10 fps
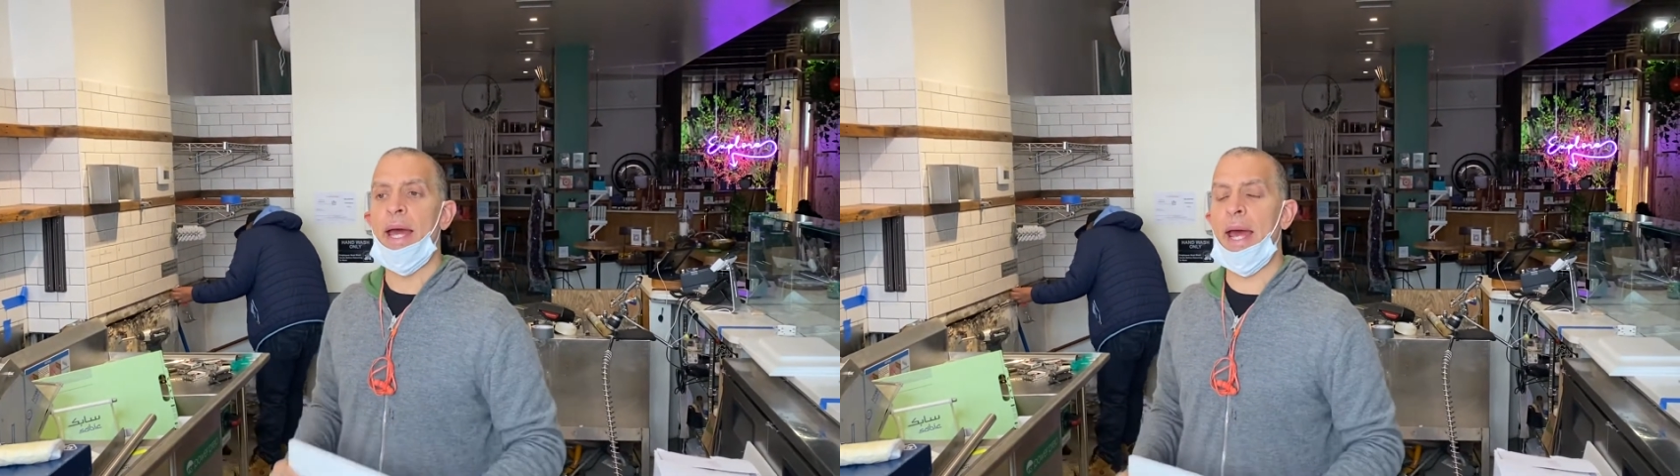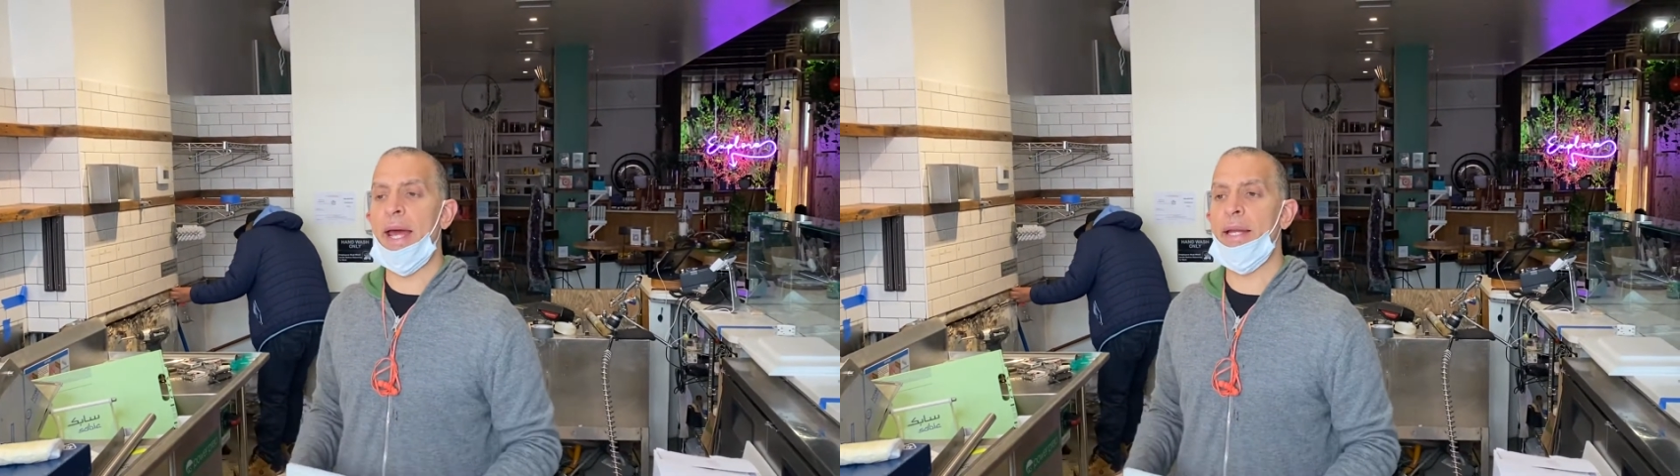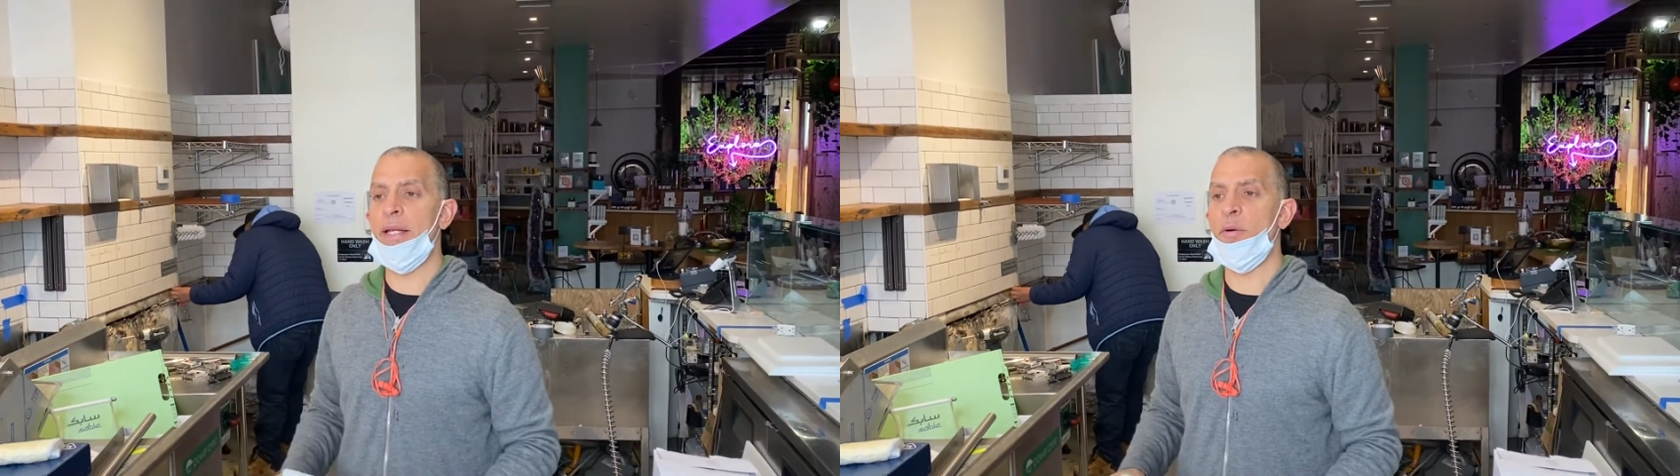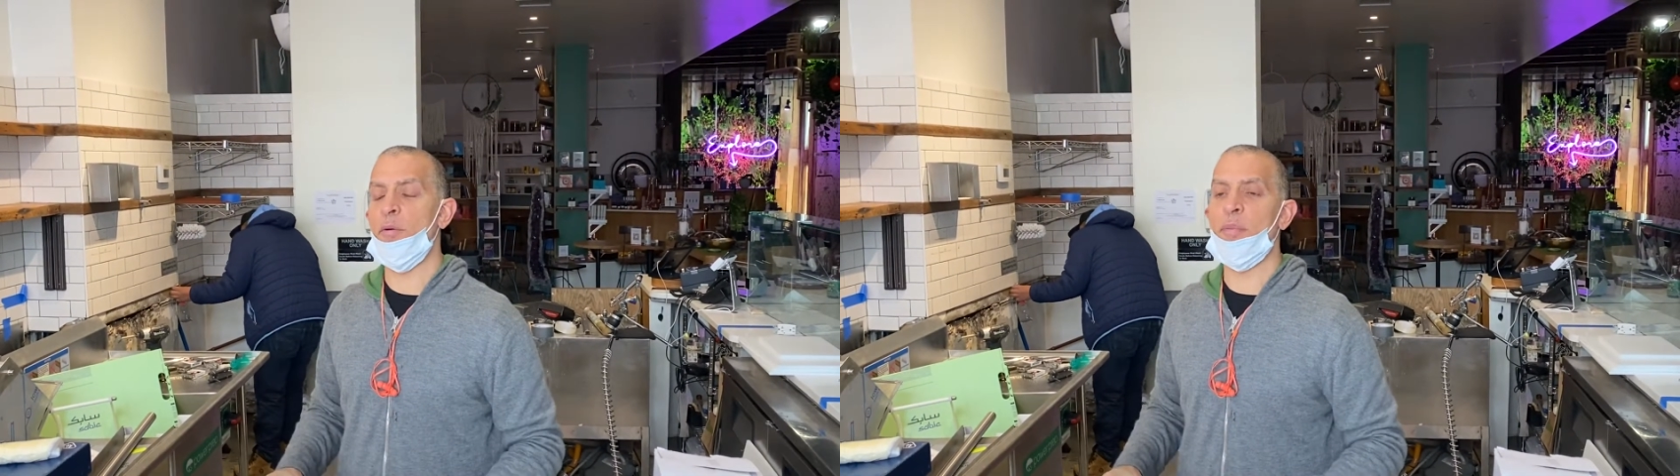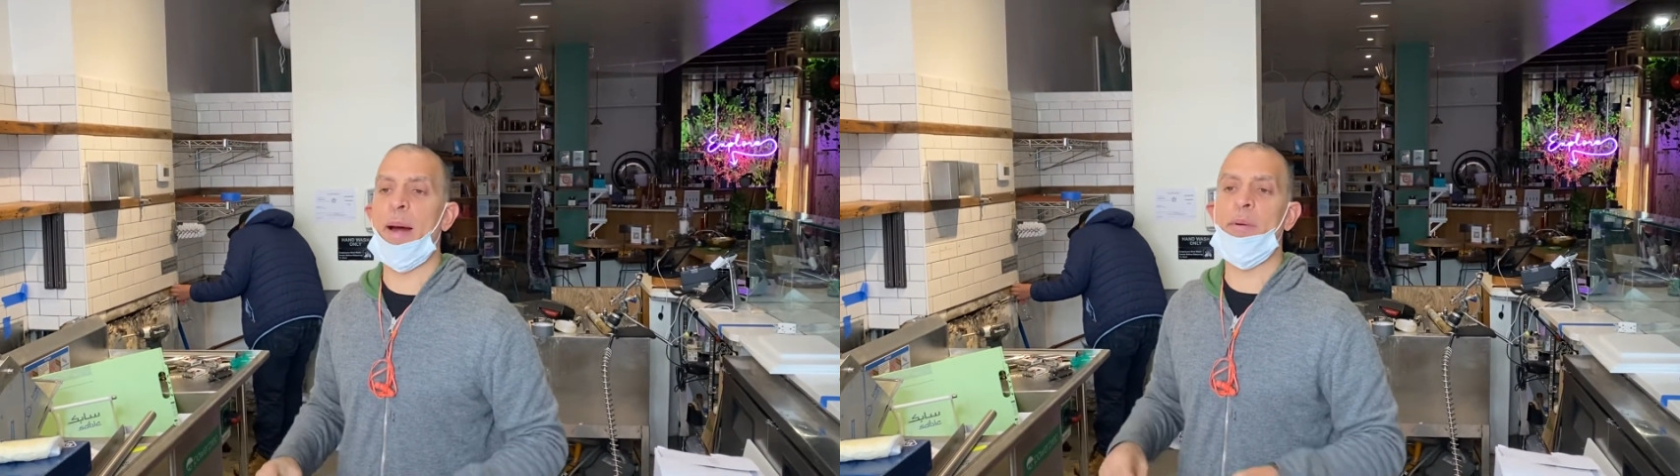and it
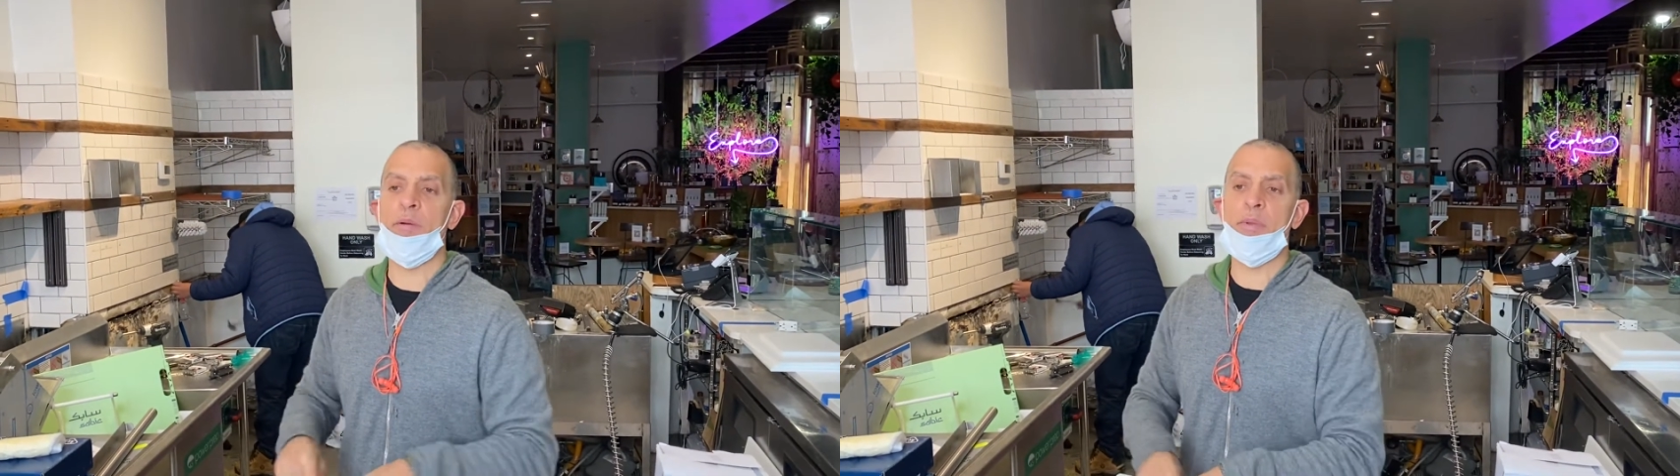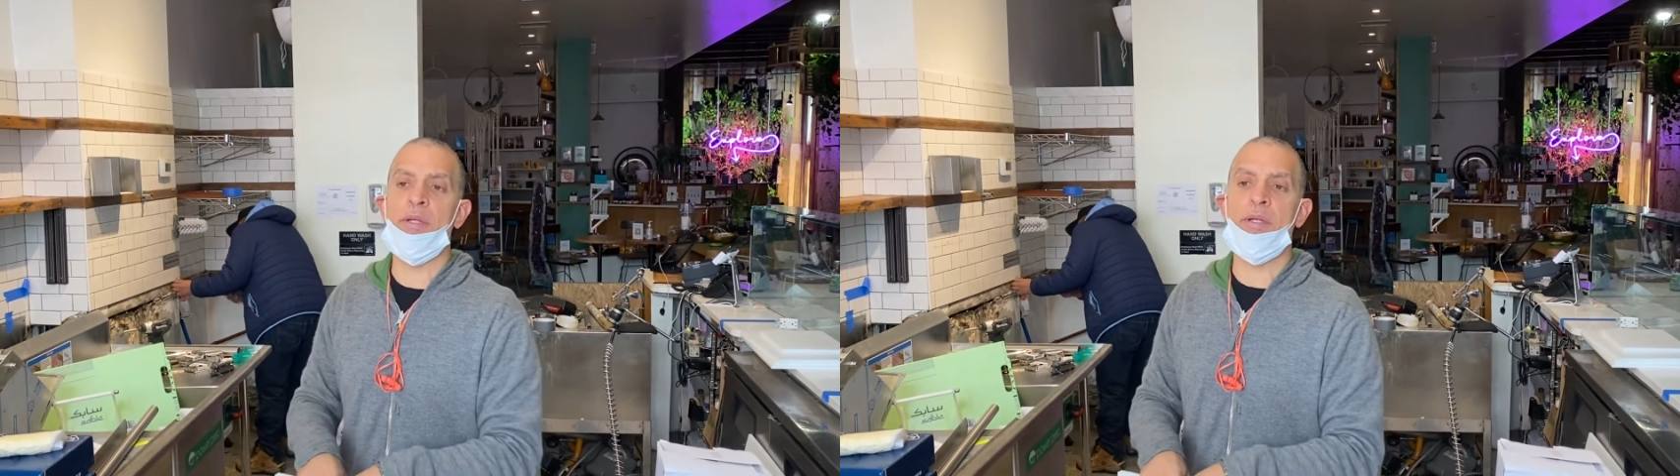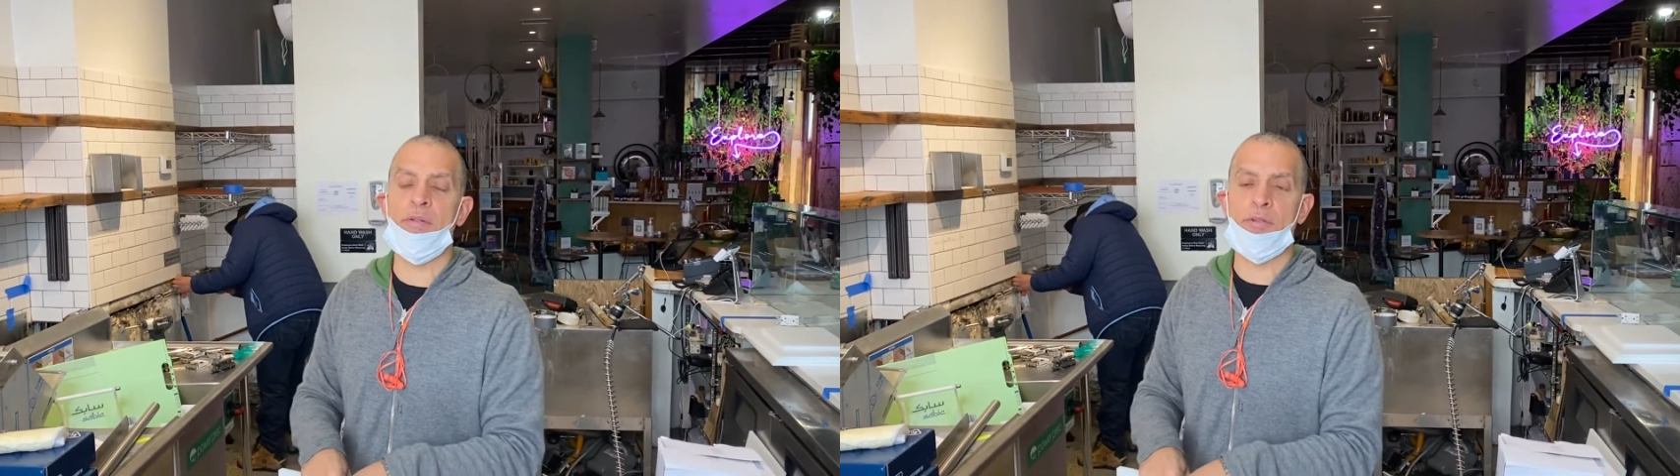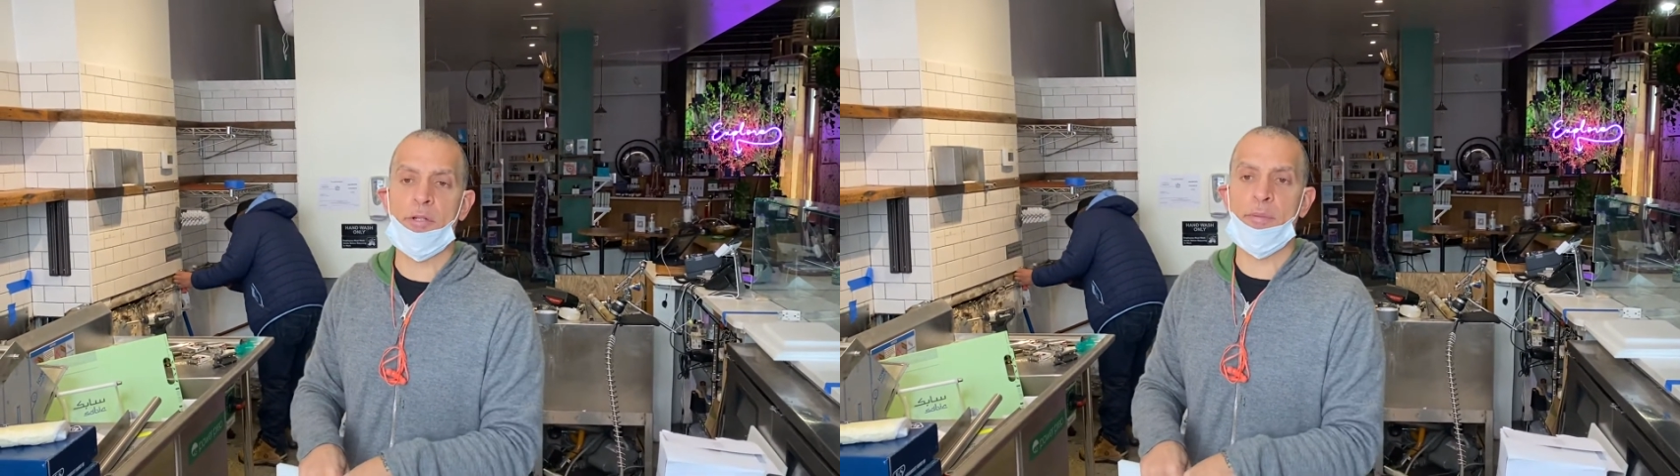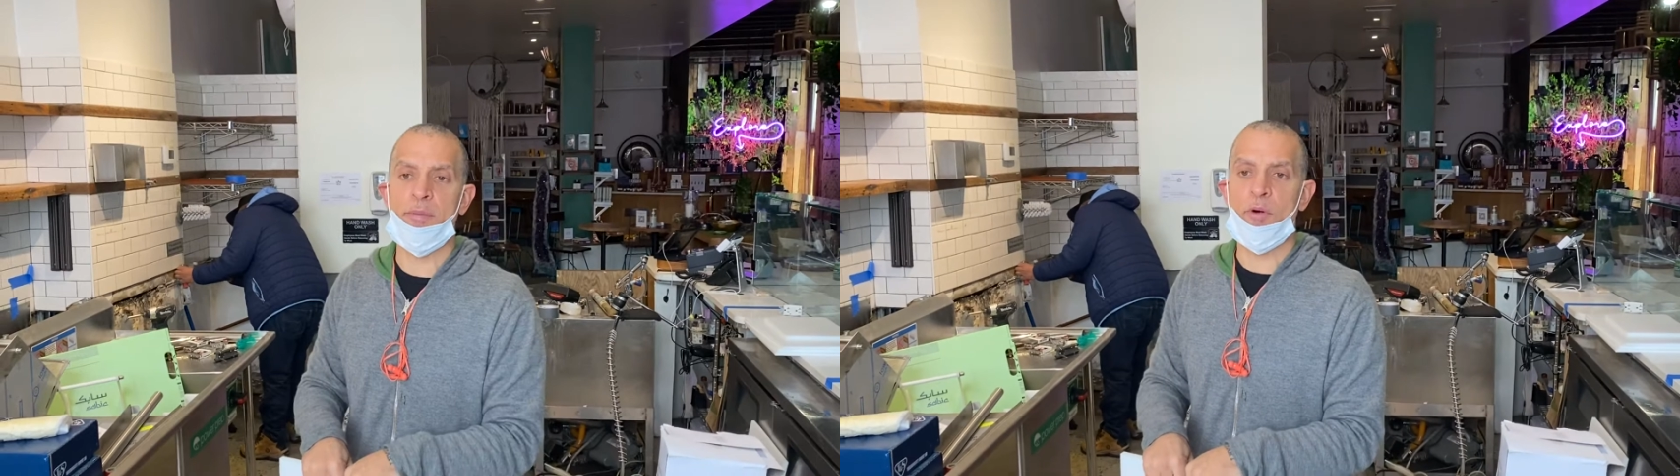would probably be
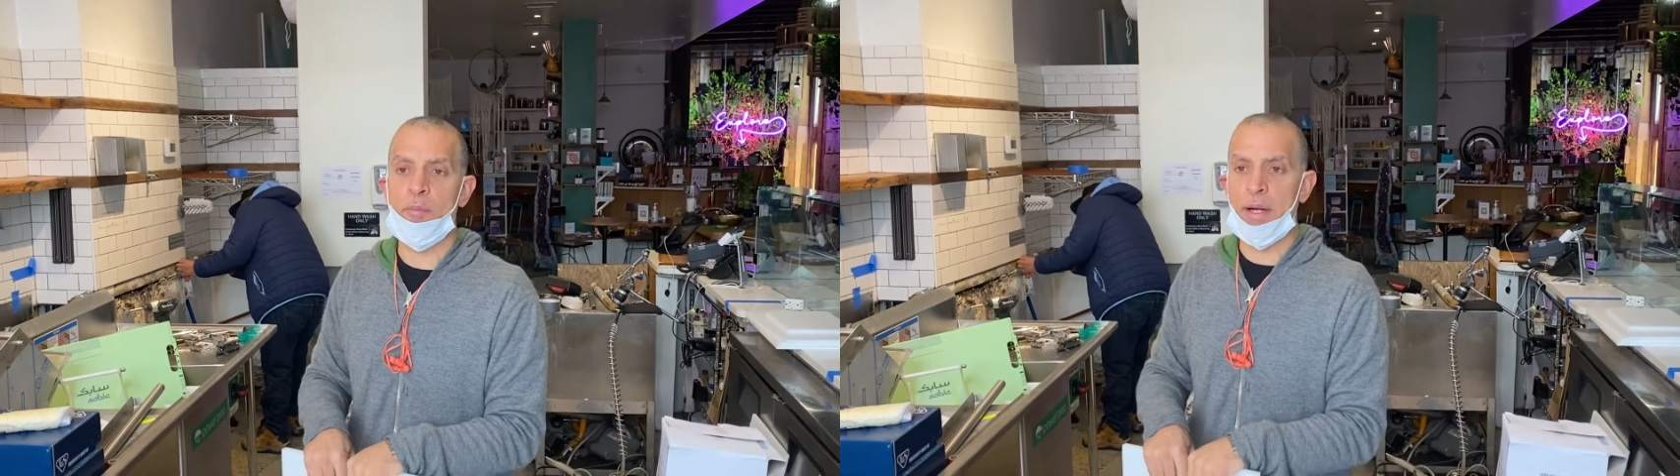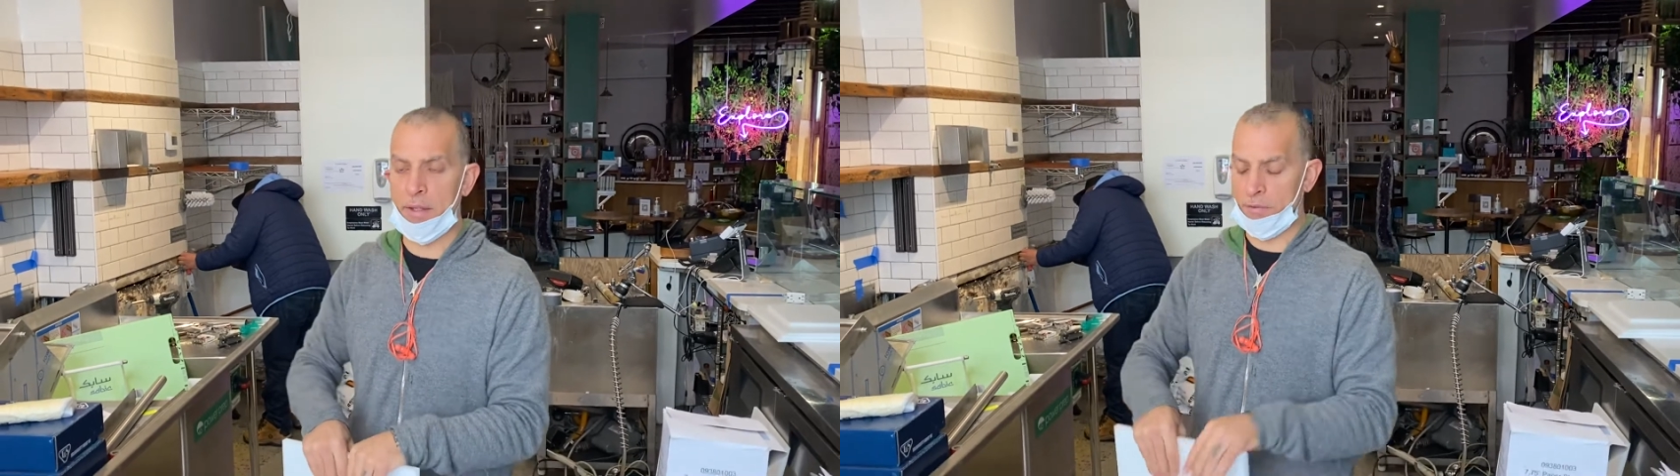considerably more money.